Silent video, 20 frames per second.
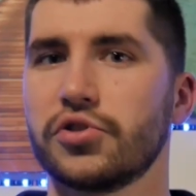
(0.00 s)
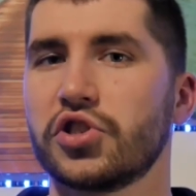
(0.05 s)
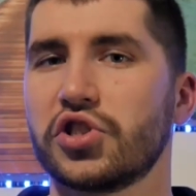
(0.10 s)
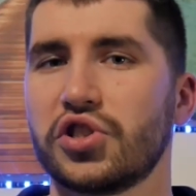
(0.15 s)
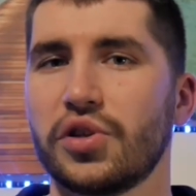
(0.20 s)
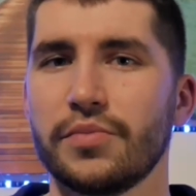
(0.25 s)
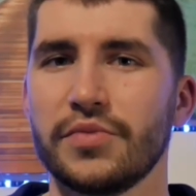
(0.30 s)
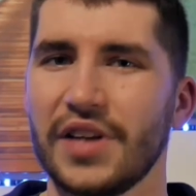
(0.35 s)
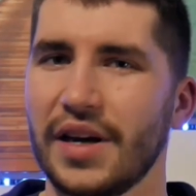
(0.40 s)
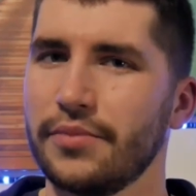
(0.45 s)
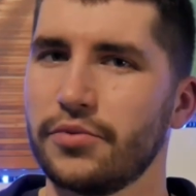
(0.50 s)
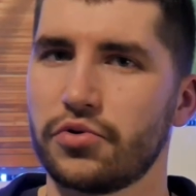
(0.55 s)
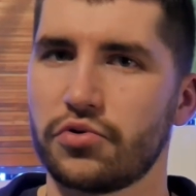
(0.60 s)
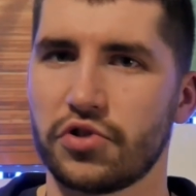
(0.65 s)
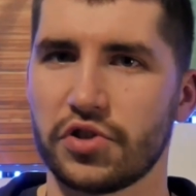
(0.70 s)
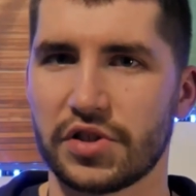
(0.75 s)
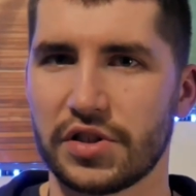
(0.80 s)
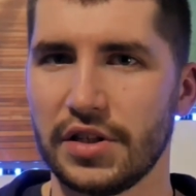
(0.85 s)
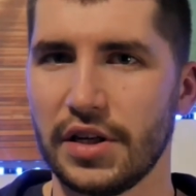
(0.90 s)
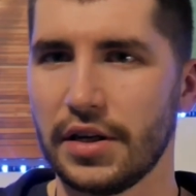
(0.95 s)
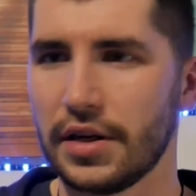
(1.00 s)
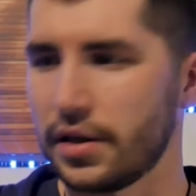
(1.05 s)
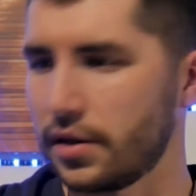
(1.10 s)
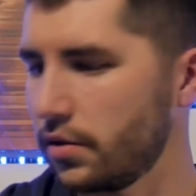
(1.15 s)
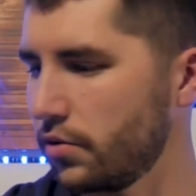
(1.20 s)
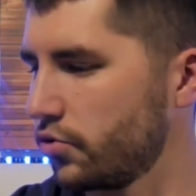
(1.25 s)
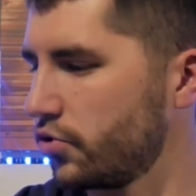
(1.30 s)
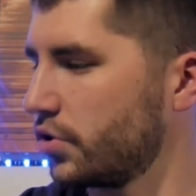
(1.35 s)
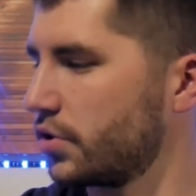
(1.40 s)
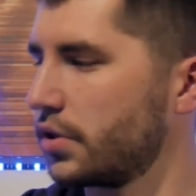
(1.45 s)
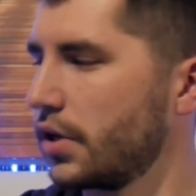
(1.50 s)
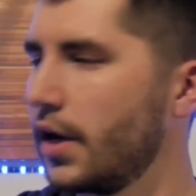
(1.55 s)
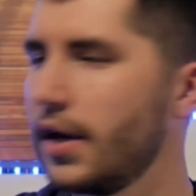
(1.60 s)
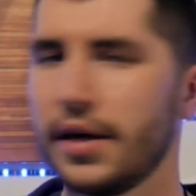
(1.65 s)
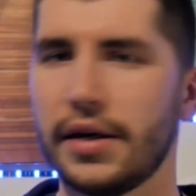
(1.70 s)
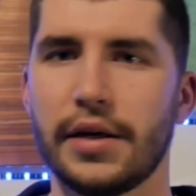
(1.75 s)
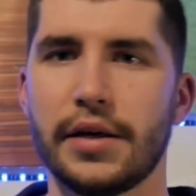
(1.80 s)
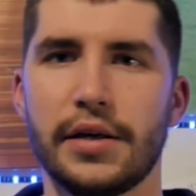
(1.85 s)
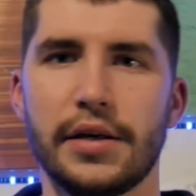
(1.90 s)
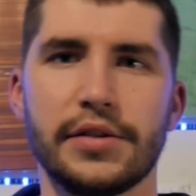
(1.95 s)
sometimes you just need it you just
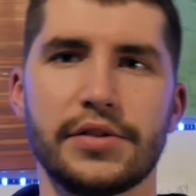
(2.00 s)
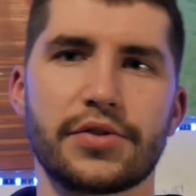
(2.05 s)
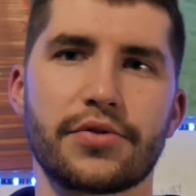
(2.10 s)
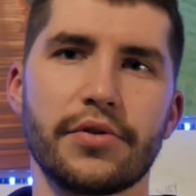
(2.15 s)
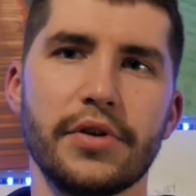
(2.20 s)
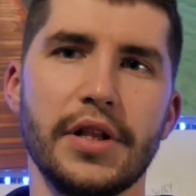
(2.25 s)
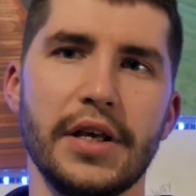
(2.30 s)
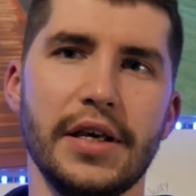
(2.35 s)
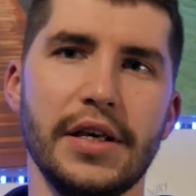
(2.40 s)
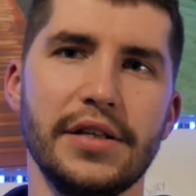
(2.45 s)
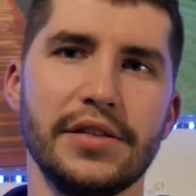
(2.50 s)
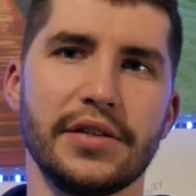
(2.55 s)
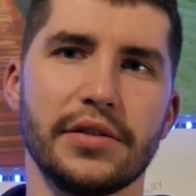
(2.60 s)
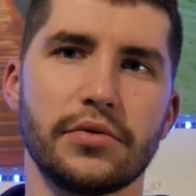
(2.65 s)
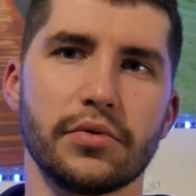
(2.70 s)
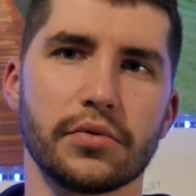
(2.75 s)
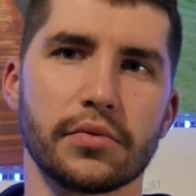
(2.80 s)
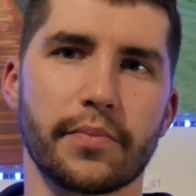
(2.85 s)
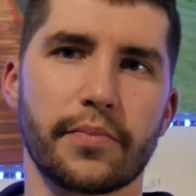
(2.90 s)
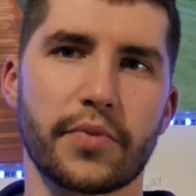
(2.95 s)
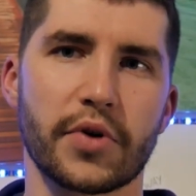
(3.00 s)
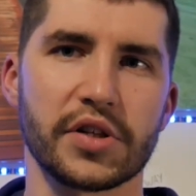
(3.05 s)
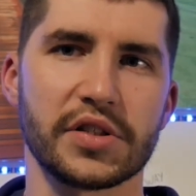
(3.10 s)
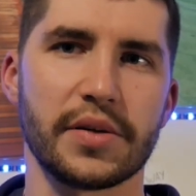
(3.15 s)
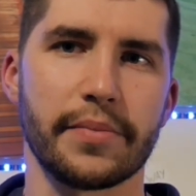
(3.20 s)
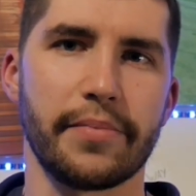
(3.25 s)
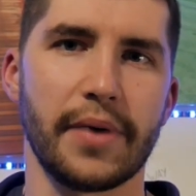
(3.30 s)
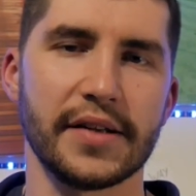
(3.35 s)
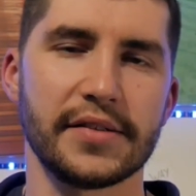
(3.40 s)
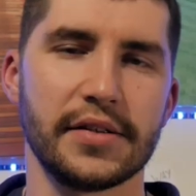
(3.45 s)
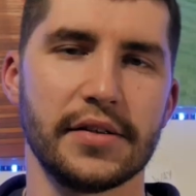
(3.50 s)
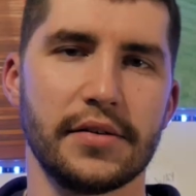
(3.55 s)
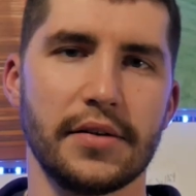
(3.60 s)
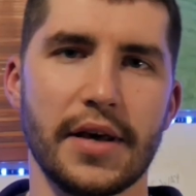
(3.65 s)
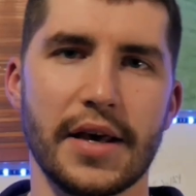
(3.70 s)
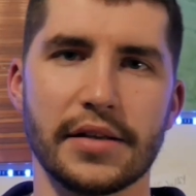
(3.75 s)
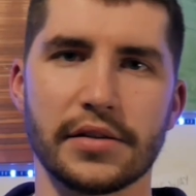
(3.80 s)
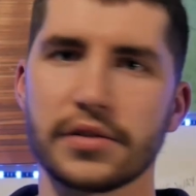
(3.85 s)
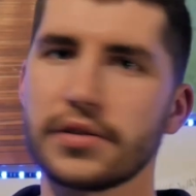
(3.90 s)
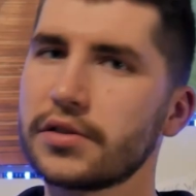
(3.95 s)
it's really easy to press a
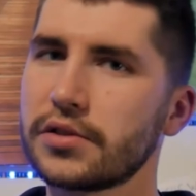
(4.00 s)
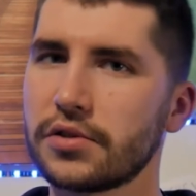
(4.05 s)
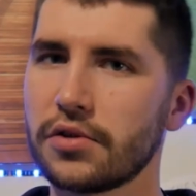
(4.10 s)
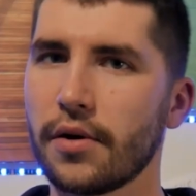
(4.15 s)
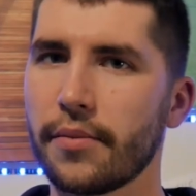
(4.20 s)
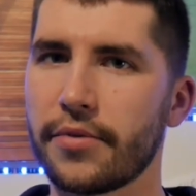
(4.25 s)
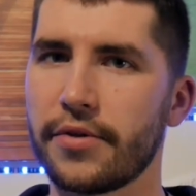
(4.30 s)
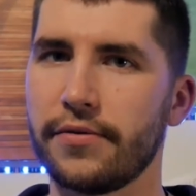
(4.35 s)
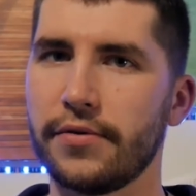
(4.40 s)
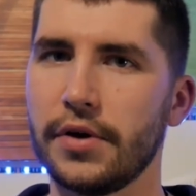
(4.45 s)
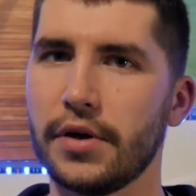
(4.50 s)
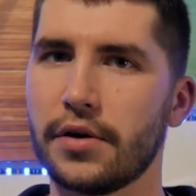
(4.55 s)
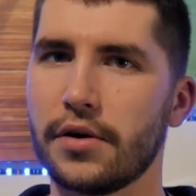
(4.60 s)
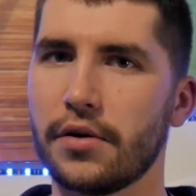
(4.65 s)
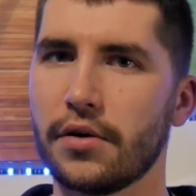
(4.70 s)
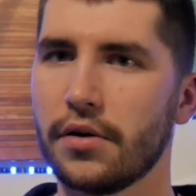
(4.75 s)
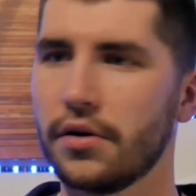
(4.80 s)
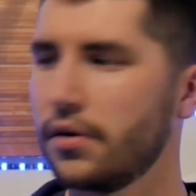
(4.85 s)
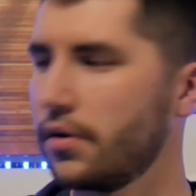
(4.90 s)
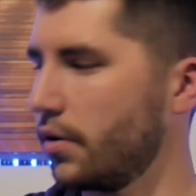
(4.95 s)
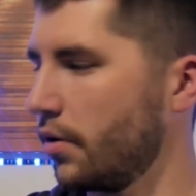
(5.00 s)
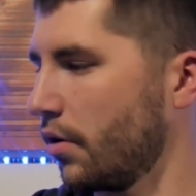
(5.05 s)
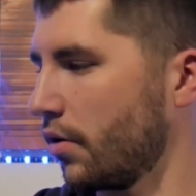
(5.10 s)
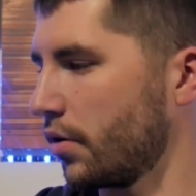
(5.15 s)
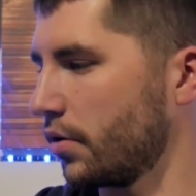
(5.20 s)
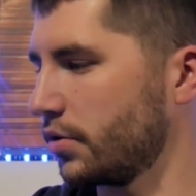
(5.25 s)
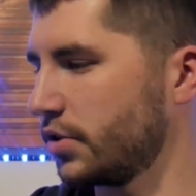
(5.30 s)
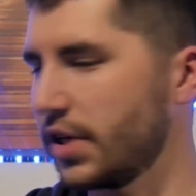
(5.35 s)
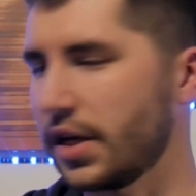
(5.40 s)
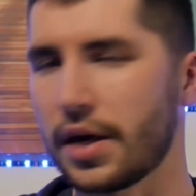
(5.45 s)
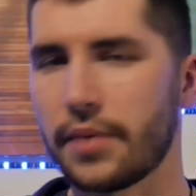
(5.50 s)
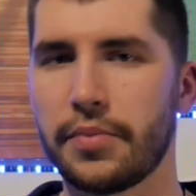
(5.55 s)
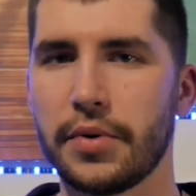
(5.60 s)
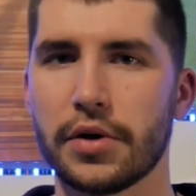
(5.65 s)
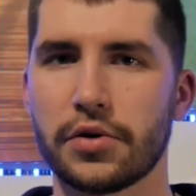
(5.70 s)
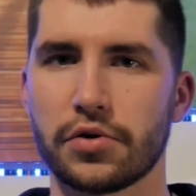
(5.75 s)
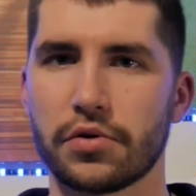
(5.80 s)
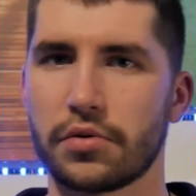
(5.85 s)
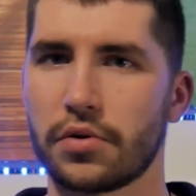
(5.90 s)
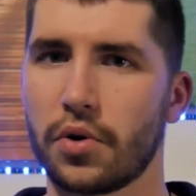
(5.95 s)
button and stop the video or take a
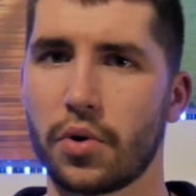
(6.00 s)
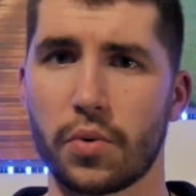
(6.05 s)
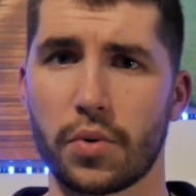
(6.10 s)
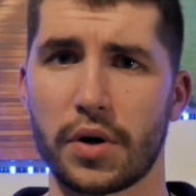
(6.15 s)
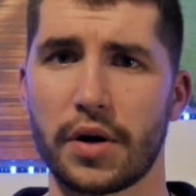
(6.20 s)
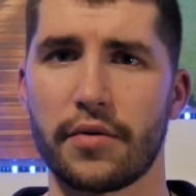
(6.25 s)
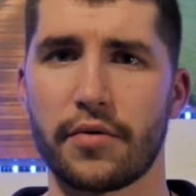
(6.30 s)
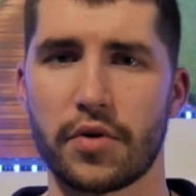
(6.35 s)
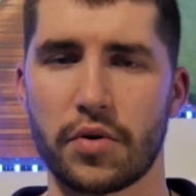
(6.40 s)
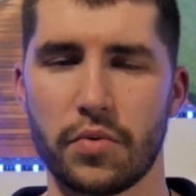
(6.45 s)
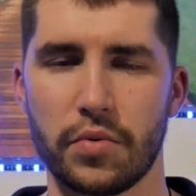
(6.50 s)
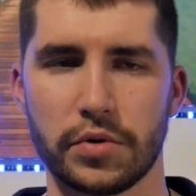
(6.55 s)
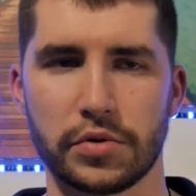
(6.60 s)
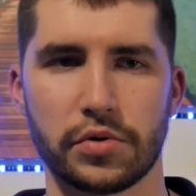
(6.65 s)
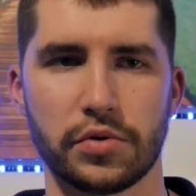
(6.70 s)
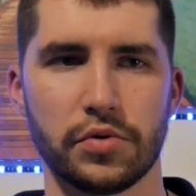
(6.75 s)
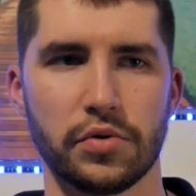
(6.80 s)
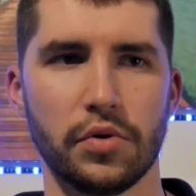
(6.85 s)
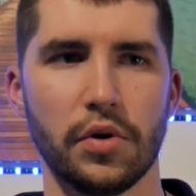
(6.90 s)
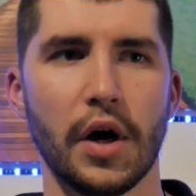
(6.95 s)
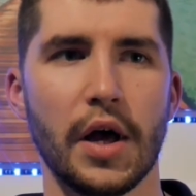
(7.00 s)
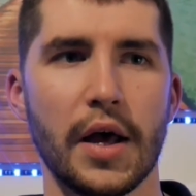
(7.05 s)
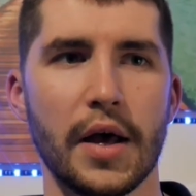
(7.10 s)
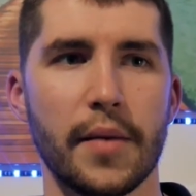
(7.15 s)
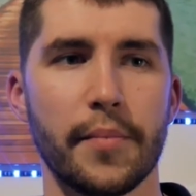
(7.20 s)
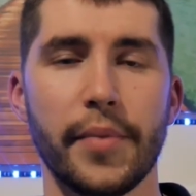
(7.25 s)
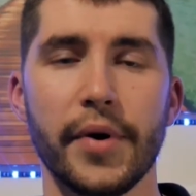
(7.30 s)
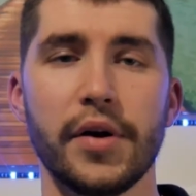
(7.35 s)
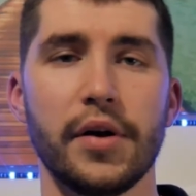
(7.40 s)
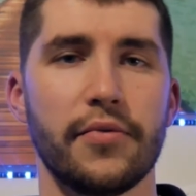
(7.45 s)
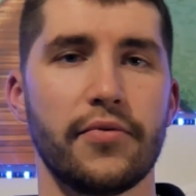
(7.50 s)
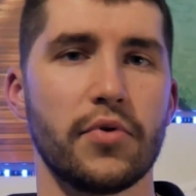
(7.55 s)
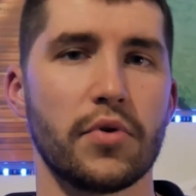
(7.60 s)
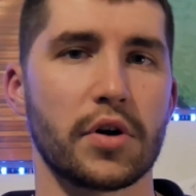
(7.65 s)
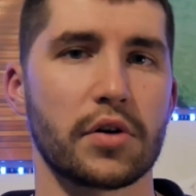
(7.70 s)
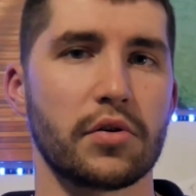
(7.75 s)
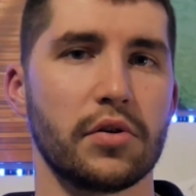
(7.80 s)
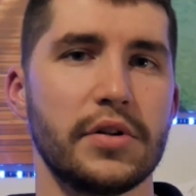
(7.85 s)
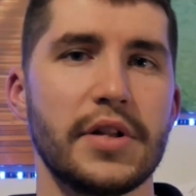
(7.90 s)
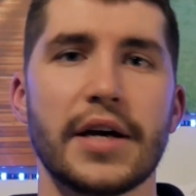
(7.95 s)
picture or whatever you want to do but if you
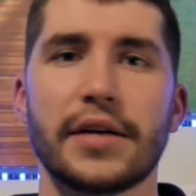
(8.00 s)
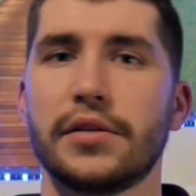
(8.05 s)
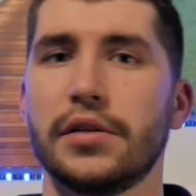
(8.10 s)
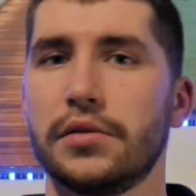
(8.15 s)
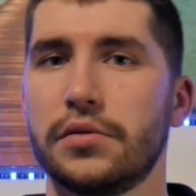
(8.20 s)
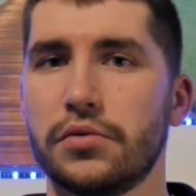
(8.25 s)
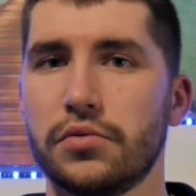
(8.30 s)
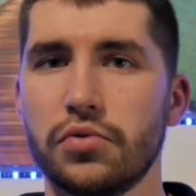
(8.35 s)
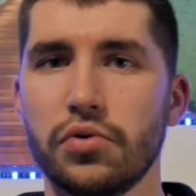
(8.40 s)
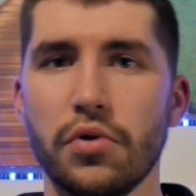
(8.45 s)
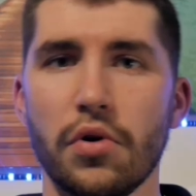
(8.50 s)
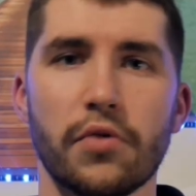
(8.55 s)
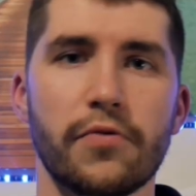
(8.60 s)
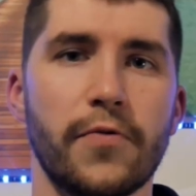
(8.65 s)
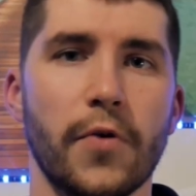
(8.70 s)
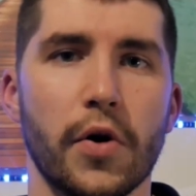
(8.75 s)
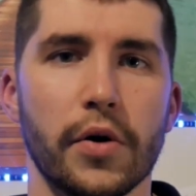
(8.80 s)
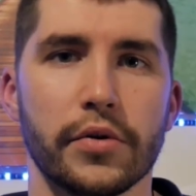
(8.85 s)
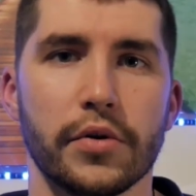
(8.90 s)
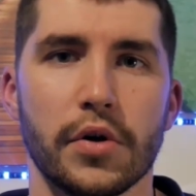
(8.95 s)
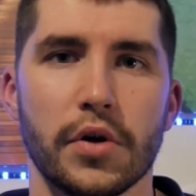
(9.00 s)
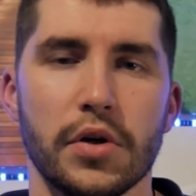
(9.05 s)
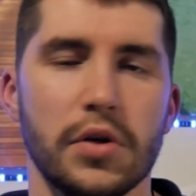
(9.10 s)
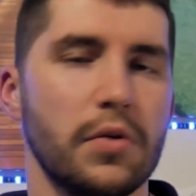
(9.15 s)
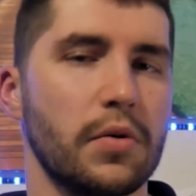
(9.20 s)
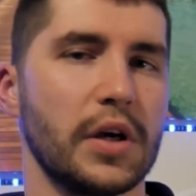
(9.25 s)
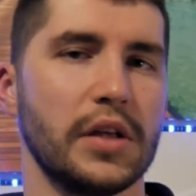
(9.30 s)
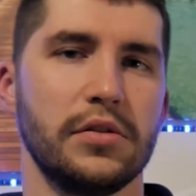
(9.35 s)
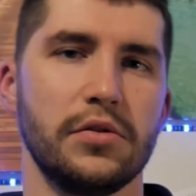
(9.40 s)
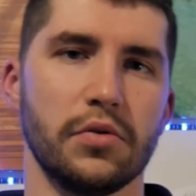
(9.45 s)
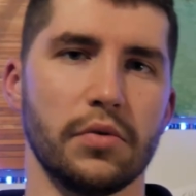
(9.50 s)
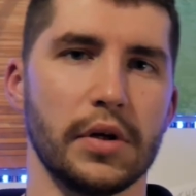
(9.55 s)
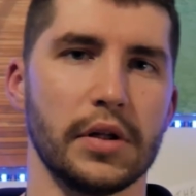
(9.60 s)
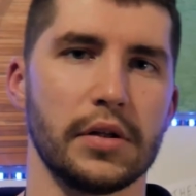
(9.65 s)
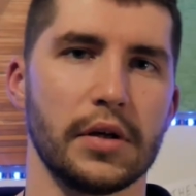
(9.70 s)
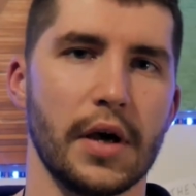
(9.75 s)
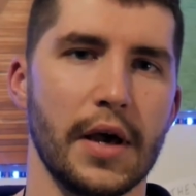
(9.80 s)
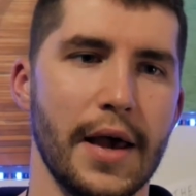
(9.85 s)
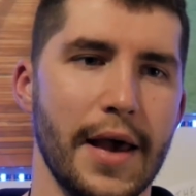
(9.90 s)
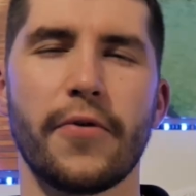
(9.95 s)
are connected to your phone you can do
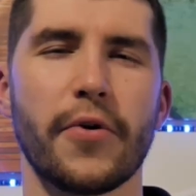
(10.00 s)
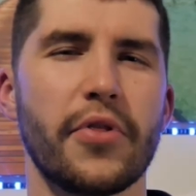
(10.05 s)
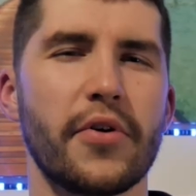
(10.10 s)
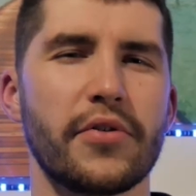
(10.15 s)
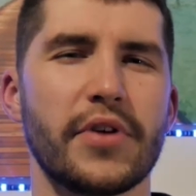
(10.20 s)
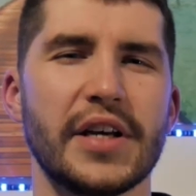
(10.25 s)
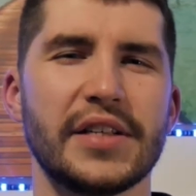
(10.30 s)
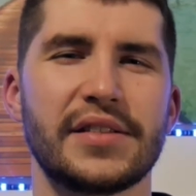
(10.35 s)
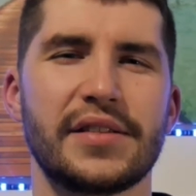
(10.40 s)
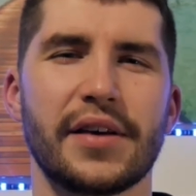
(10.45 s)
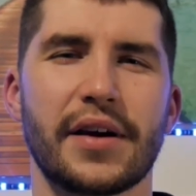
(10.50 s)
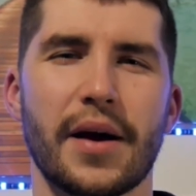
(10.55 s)
it for the rest,